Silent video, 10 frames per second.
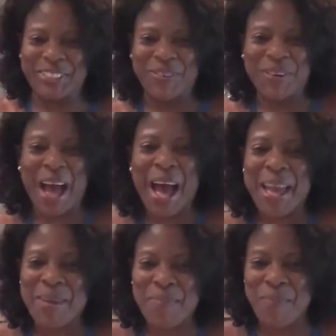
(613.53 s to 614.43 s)
I am
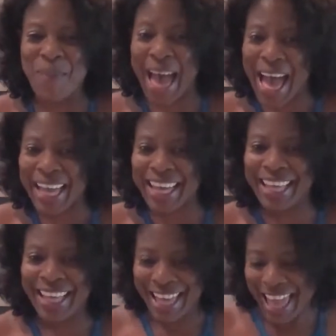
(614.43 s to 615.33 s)
back,
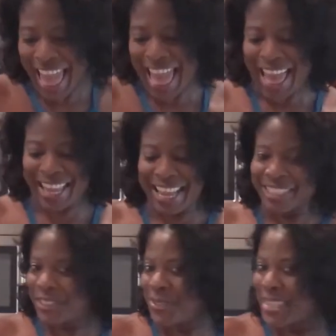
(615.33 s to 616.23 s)
and as you
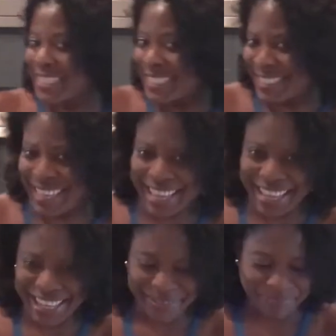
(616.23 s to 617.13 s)
can
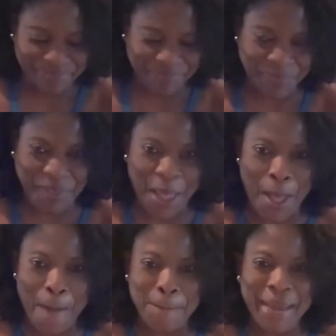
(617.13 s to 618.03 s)
see,
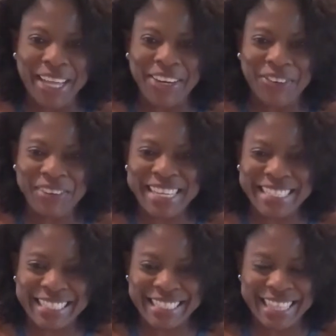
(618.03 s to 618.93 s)
my Greek
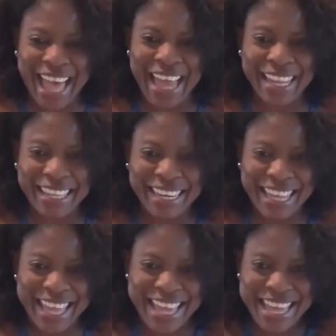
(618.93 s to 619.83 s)
salad
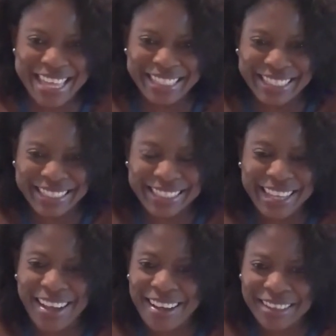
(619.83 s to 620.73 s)
is
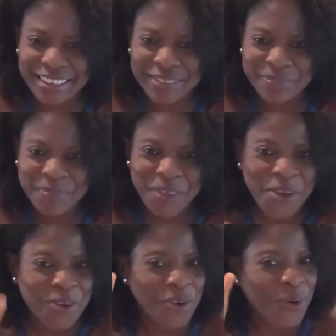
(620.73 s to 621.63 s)
done.
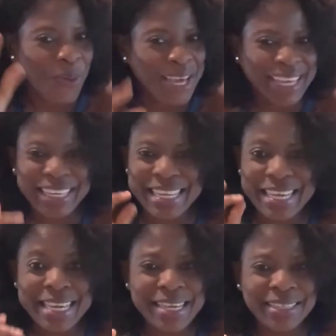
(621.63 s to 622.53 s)
Quick and
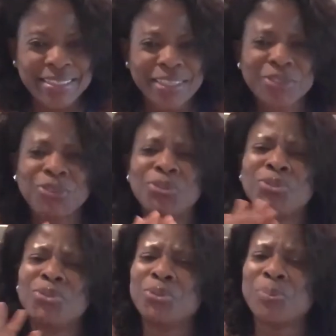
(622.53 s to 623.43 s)
easy,
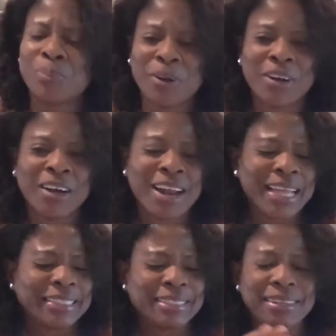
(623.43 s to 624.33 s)
super
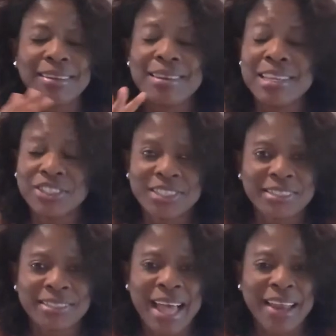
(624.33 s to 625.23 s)
delicious
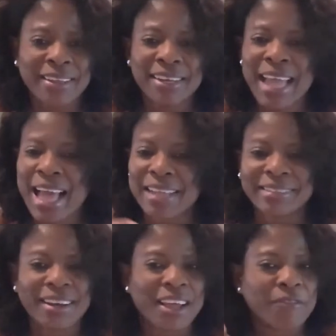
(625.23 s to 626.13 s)
salad. Has a lot
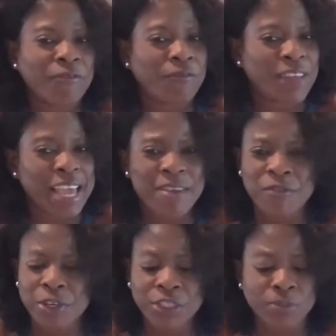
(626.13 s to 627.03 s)
of flavors,
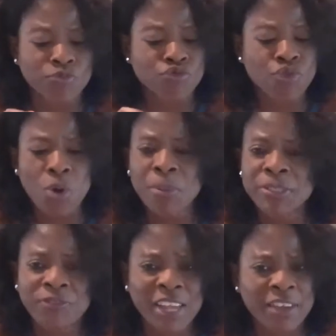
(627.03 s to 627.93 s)
some robust
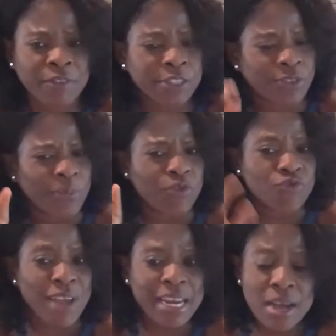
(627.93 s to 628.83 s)
flavors from the red
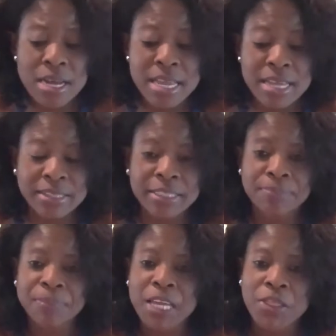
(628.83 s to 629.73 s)
onions,
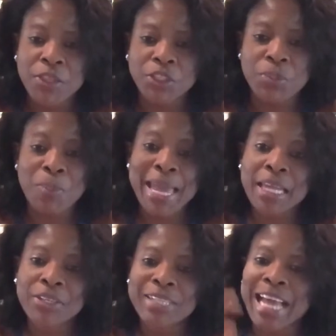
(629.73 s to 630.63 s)
the tomatoes.
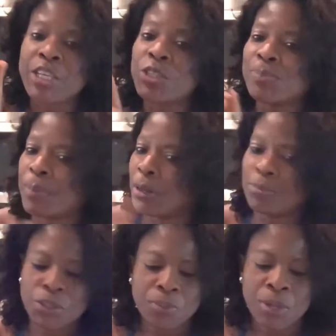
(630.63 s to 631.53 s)
I use plum
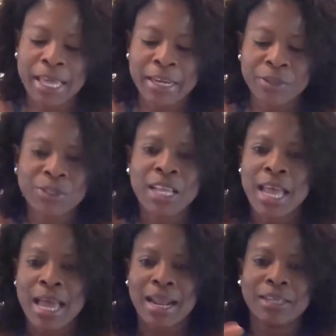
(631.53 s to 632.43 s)
tomatoes, and
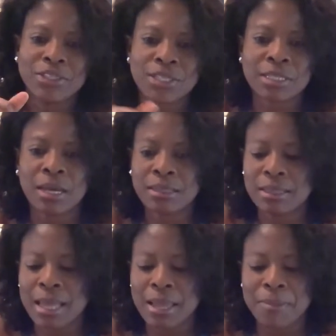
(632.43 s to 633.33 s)
I just cut
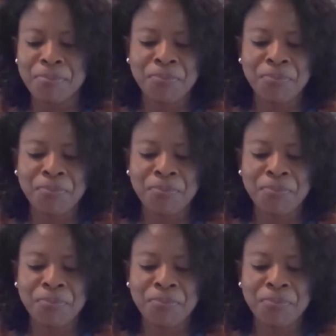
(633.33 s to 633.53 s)
them